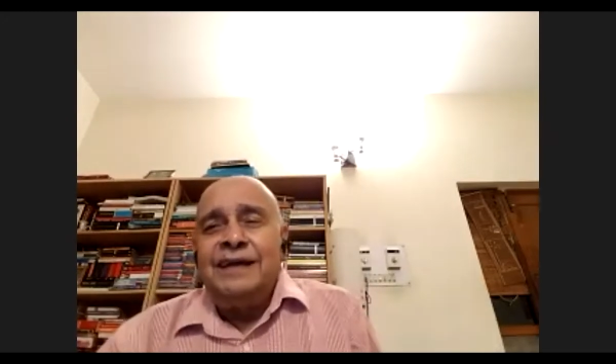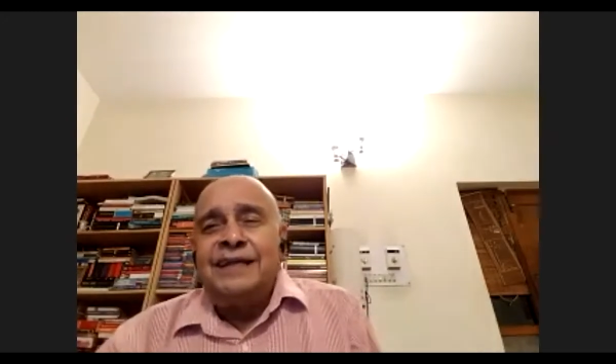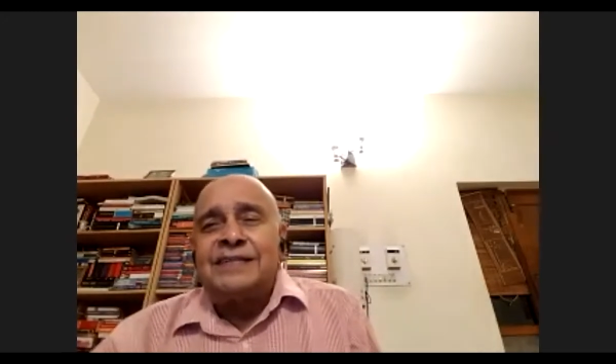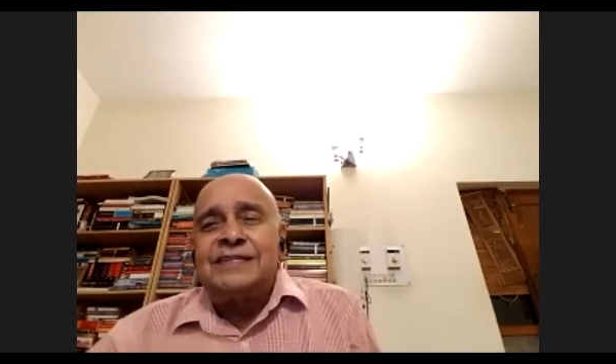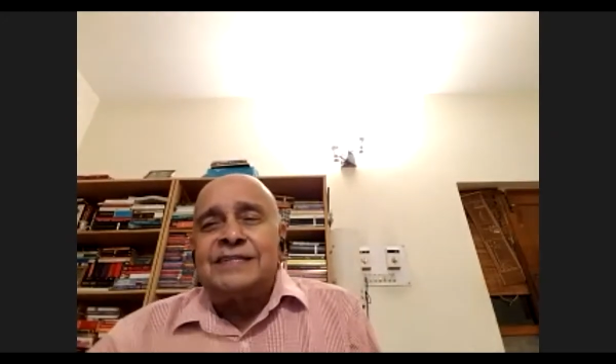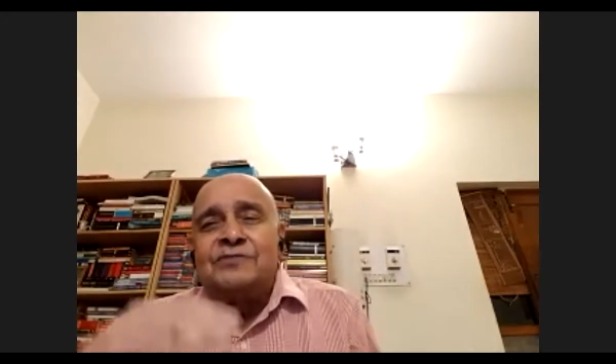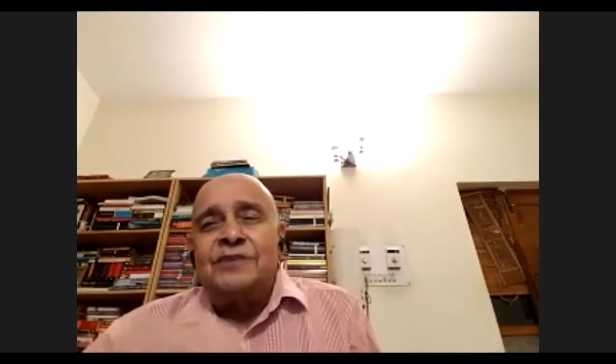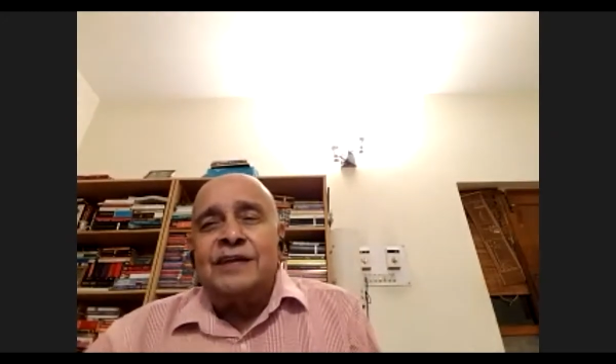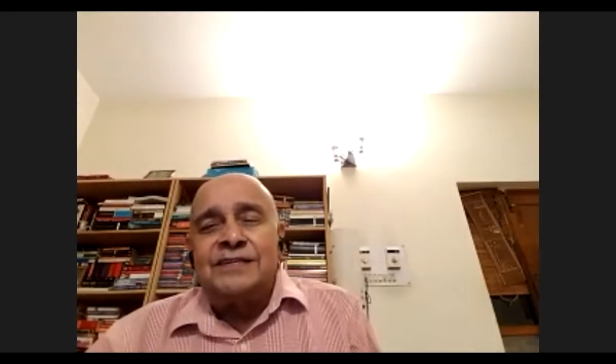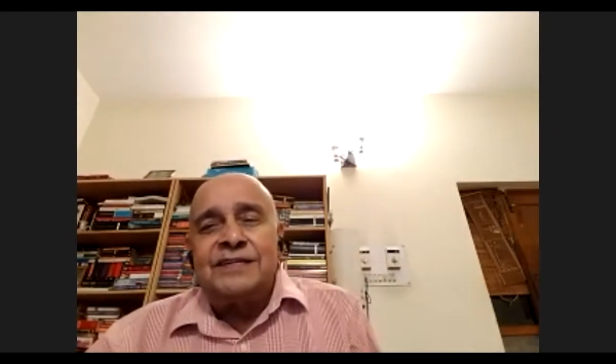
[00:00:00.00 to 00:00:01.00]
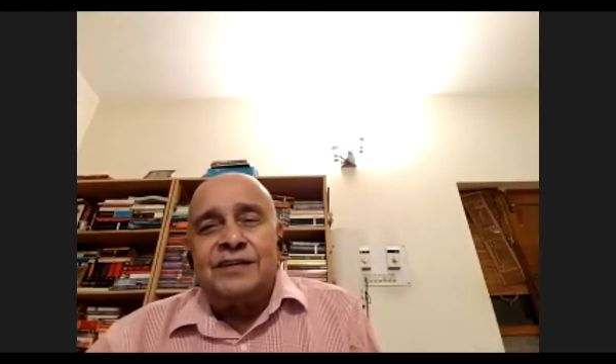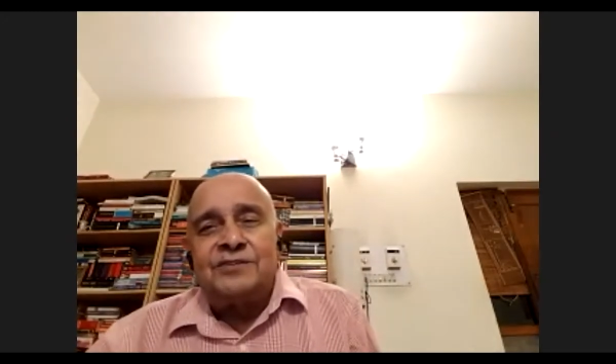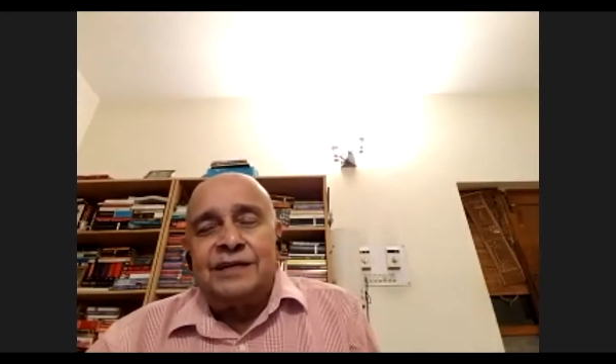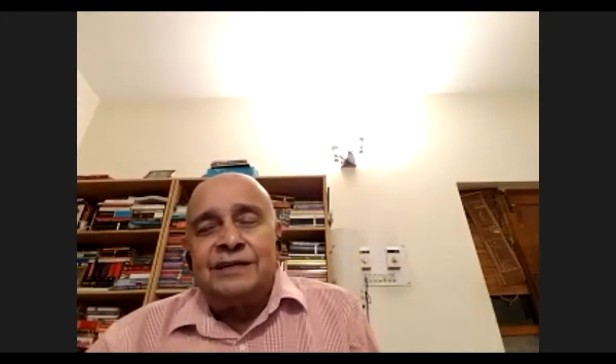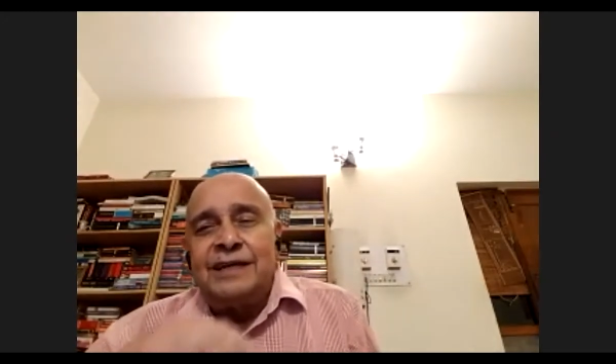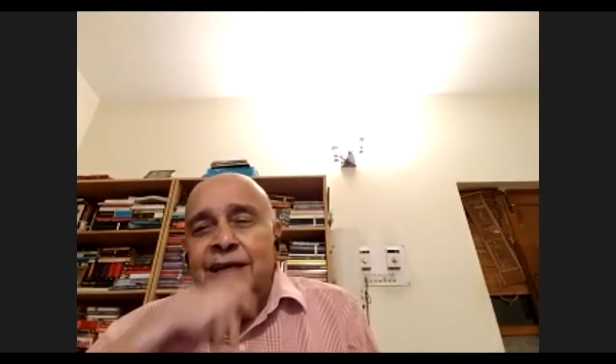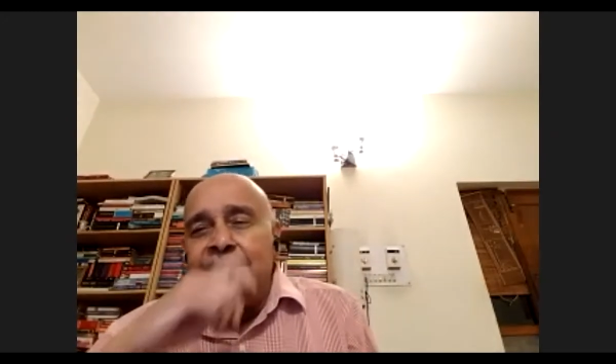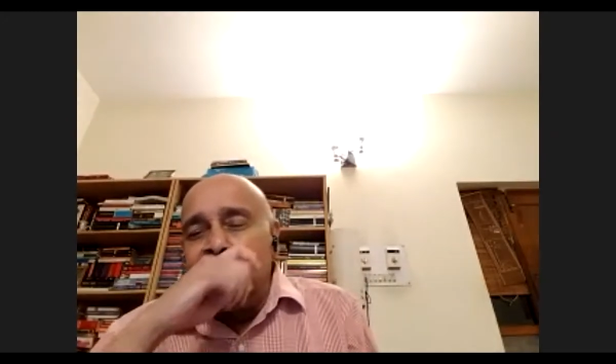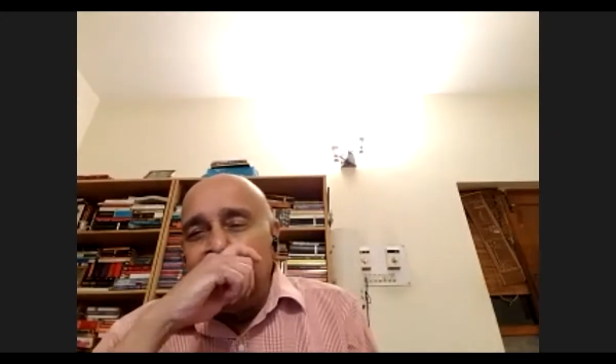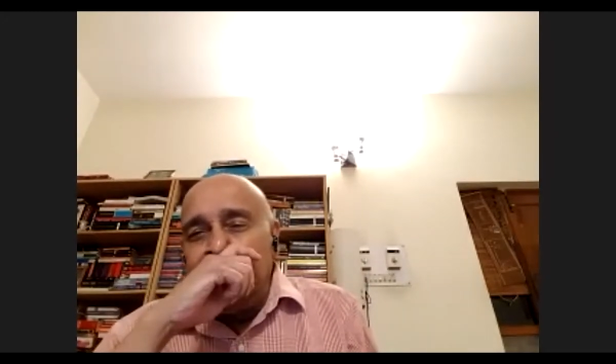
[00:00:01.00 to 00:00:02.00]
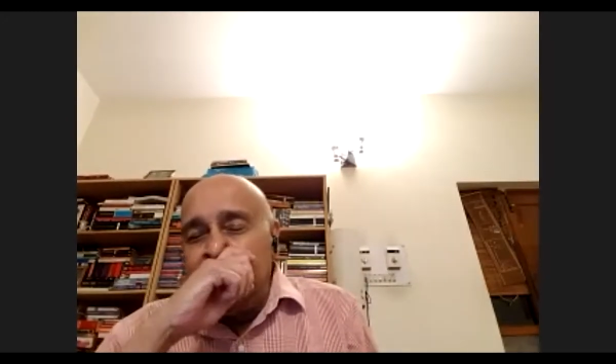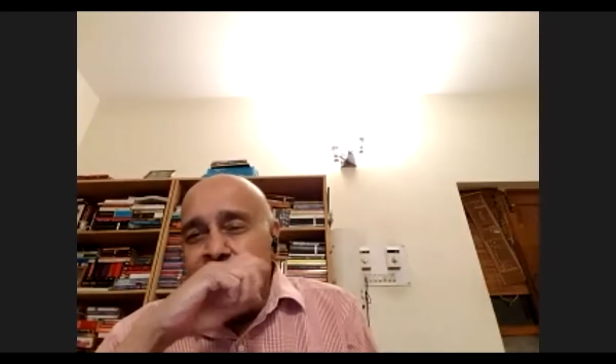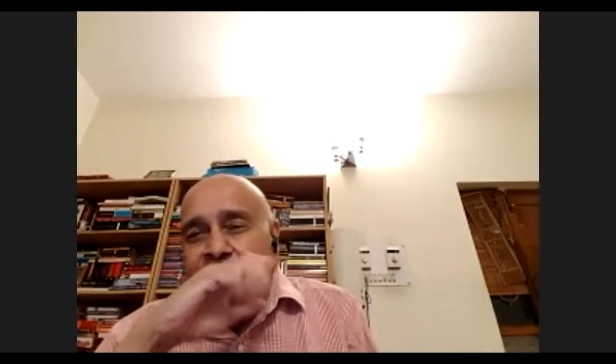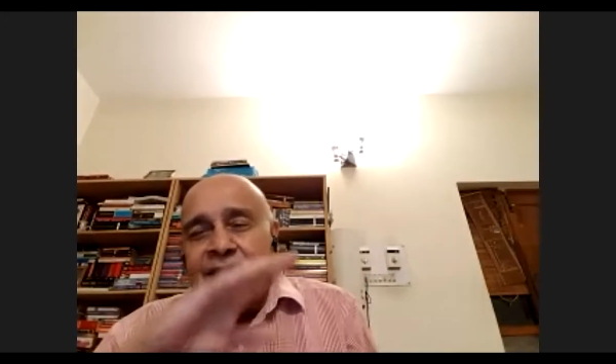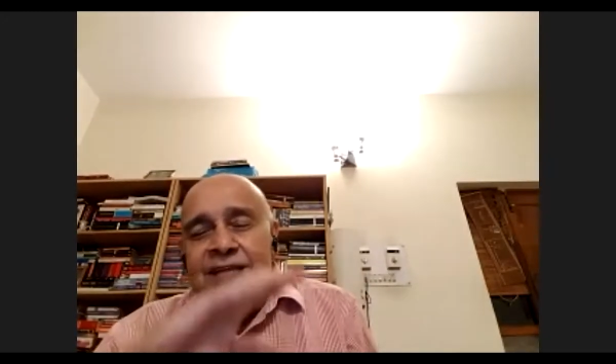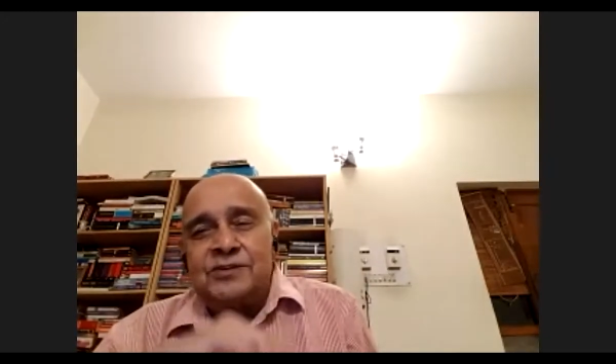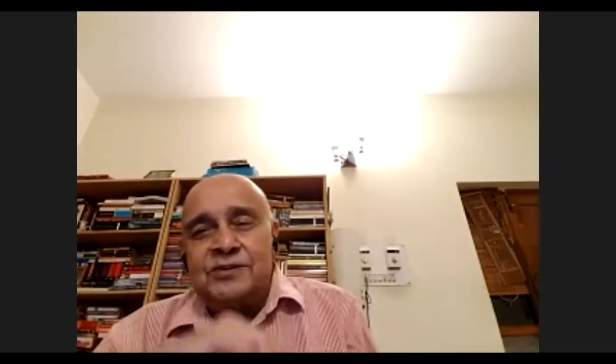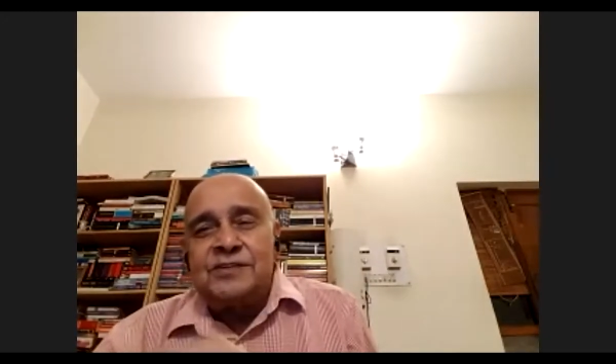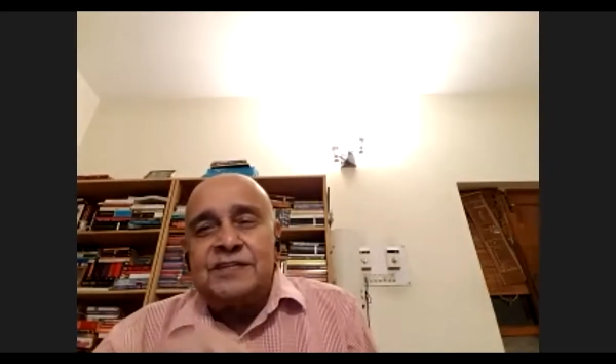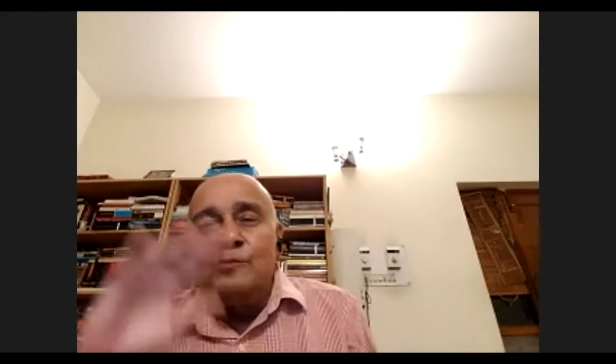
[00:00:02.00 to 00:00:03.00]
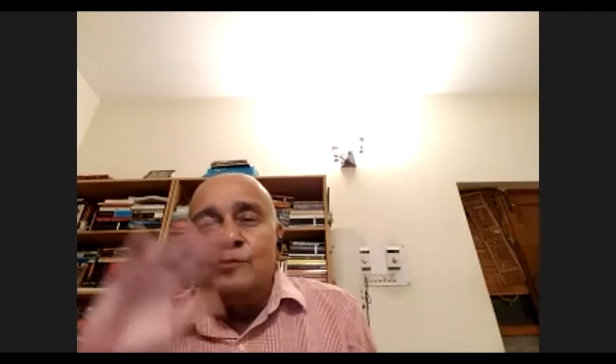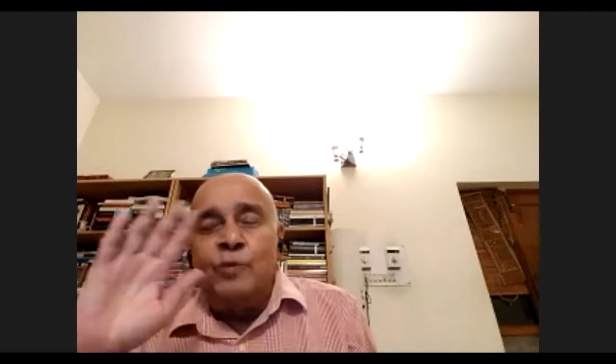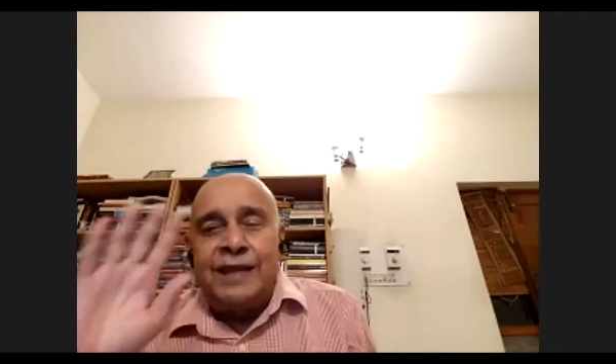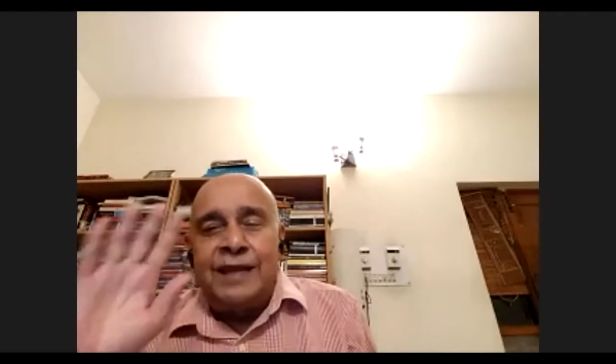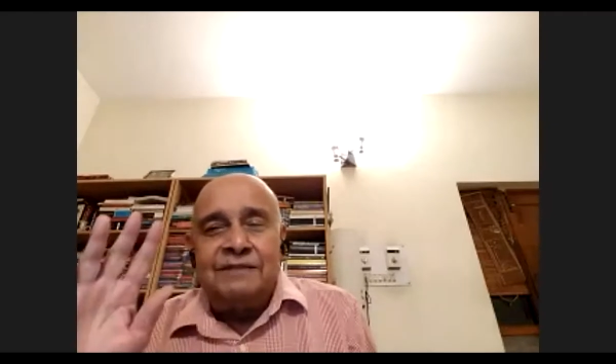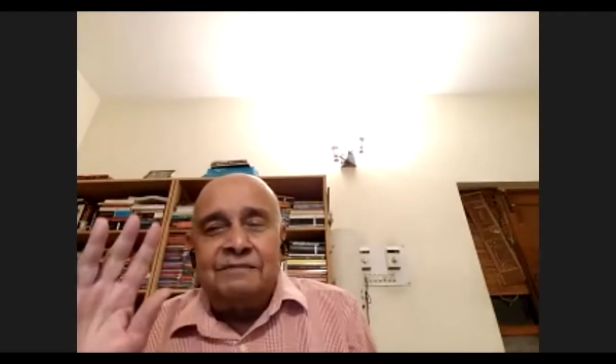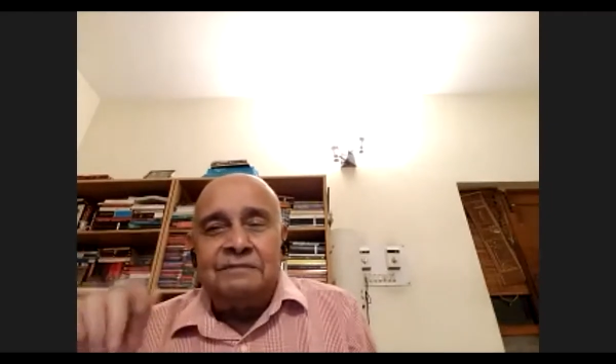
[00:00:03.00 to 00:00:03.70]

Etc. Etc. And the master said, wait,